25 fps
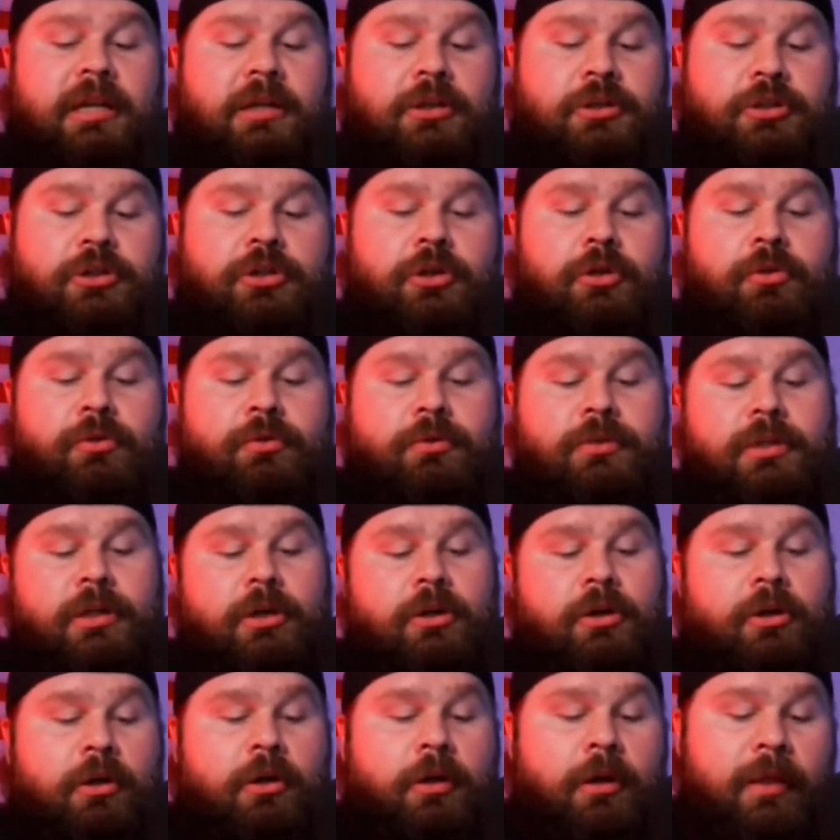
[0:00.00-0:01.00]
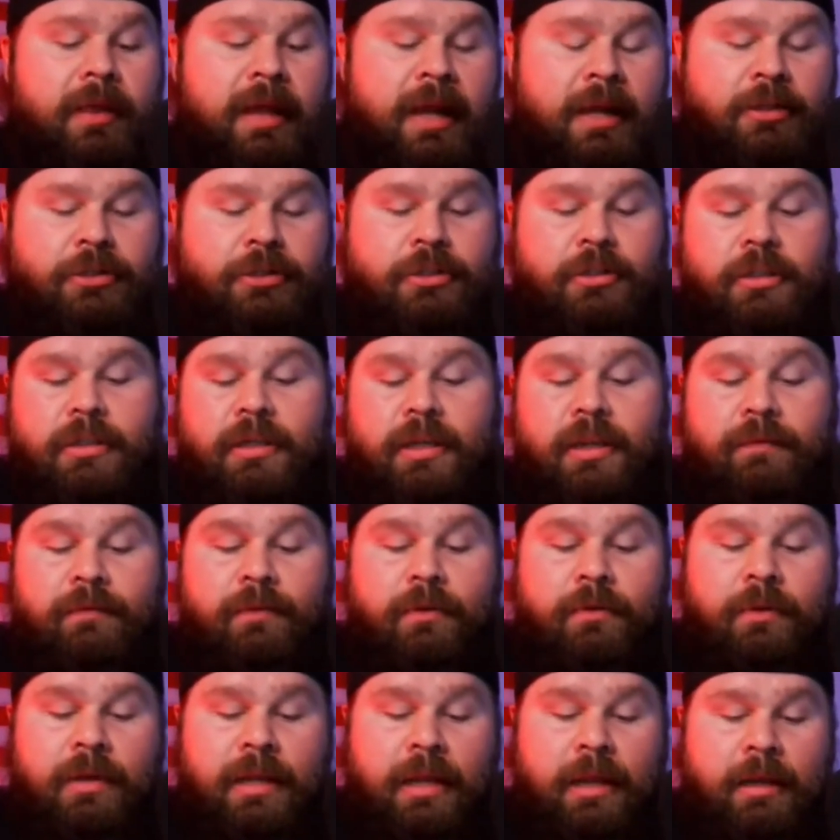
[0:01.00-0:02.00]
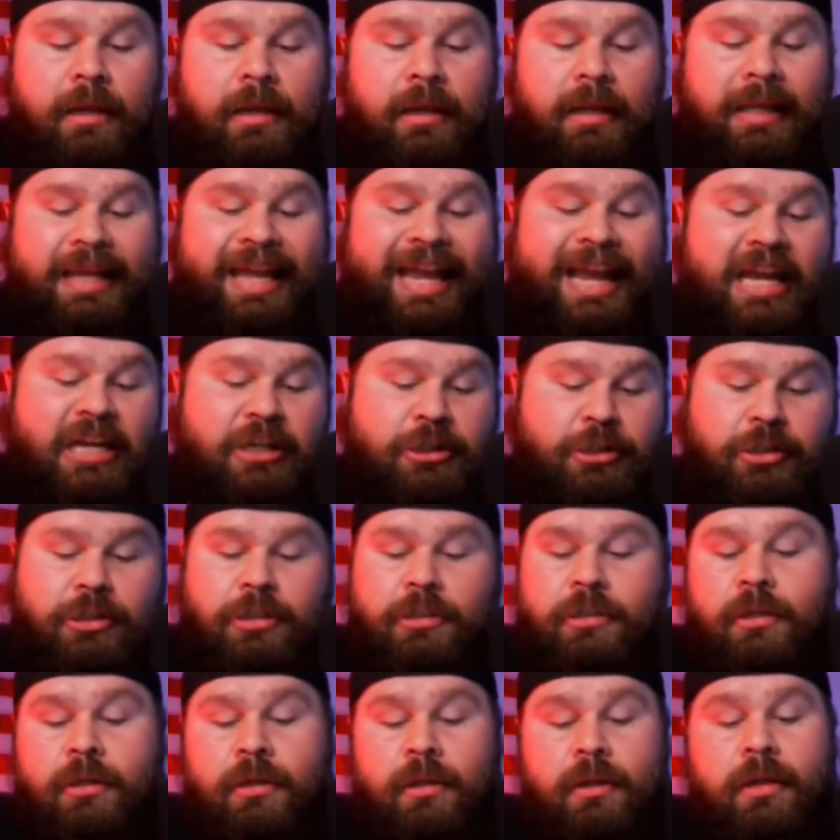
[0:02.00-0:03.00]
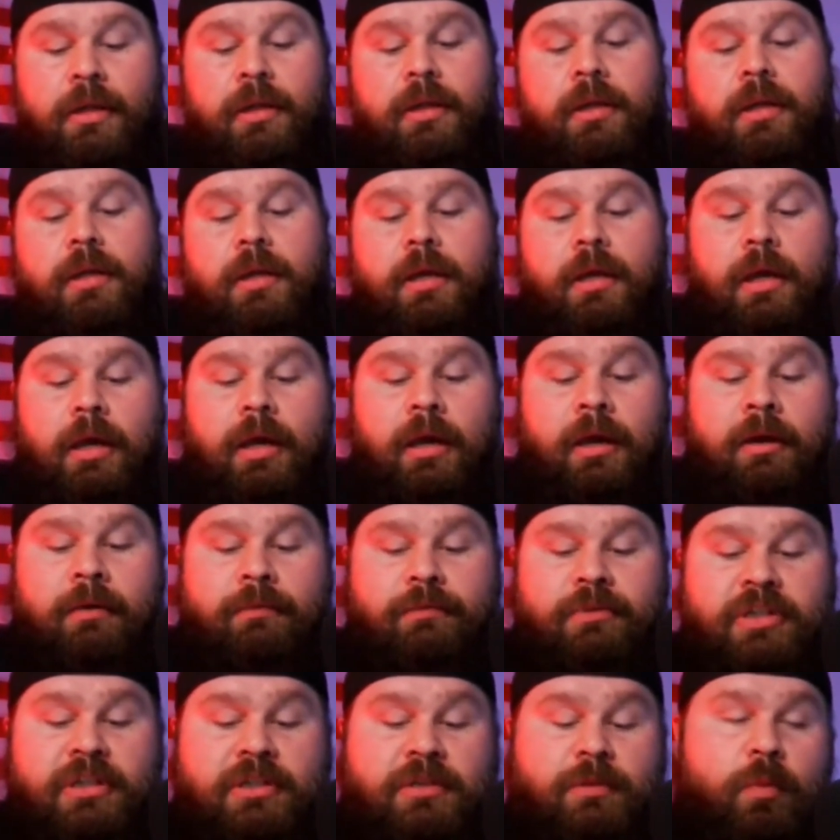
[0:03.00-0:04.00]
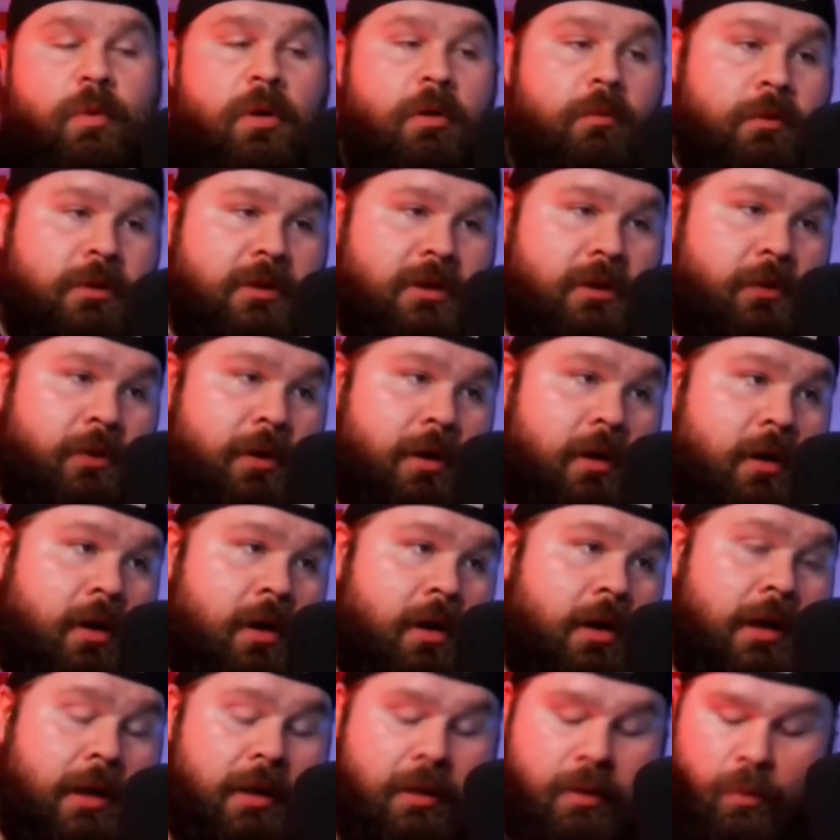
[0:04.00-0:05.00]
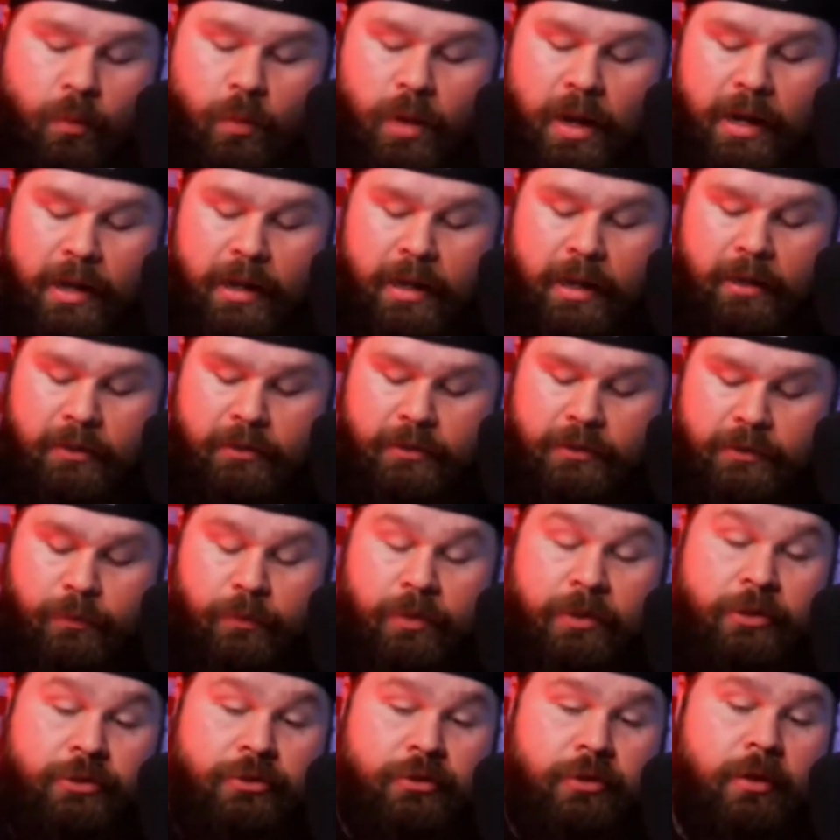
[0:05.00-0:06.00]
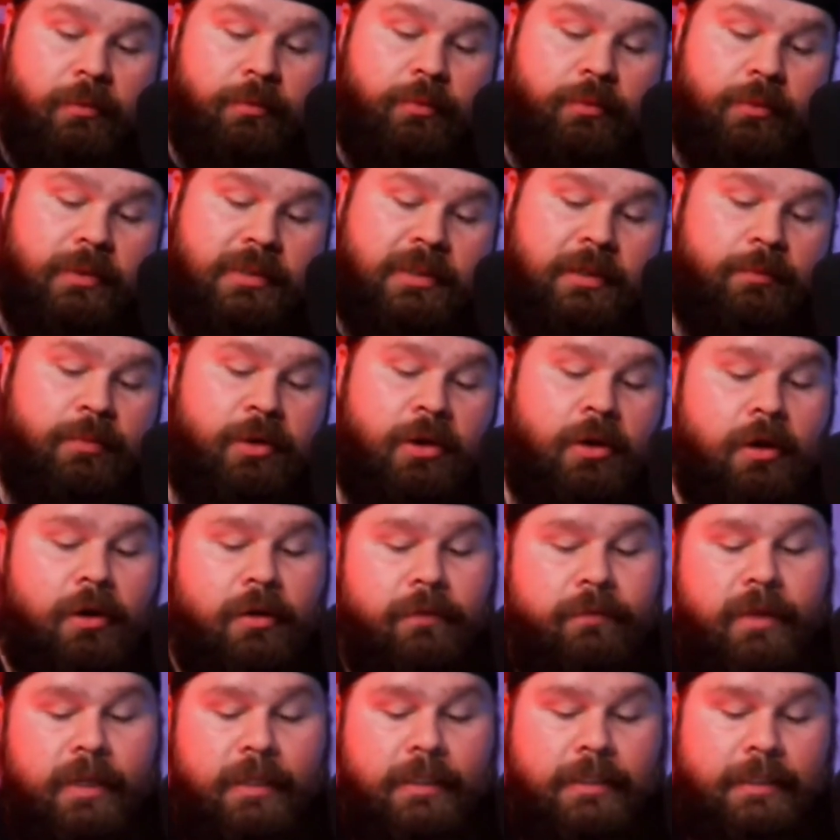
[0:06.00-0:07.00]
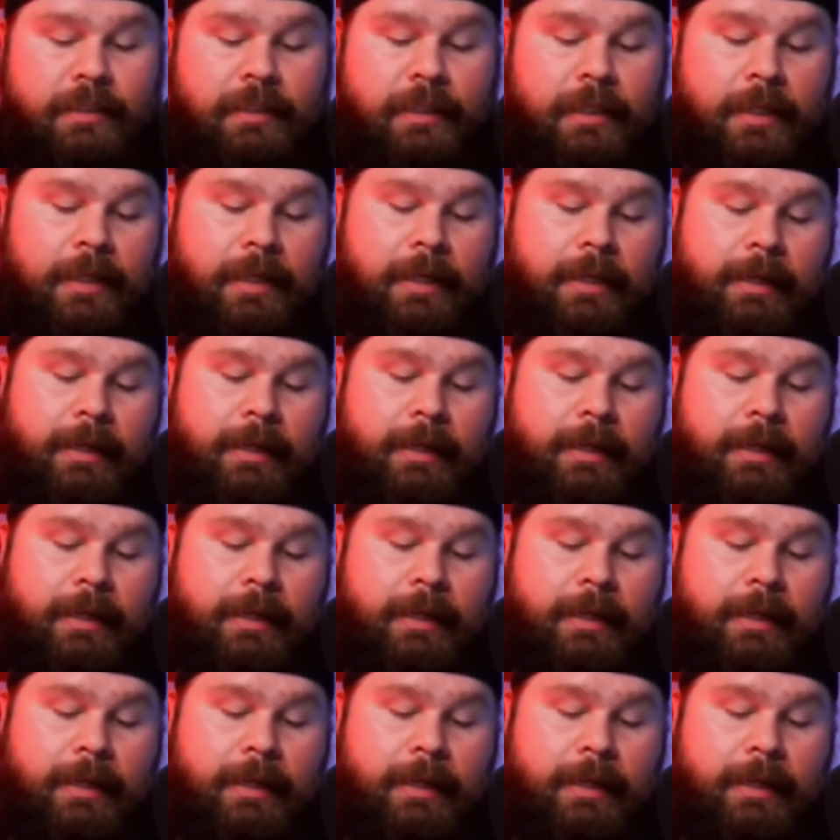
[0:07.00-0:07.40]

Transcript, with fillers: He chose her. That should give you an indication of just what was going on in the White House when Trump was a part of it.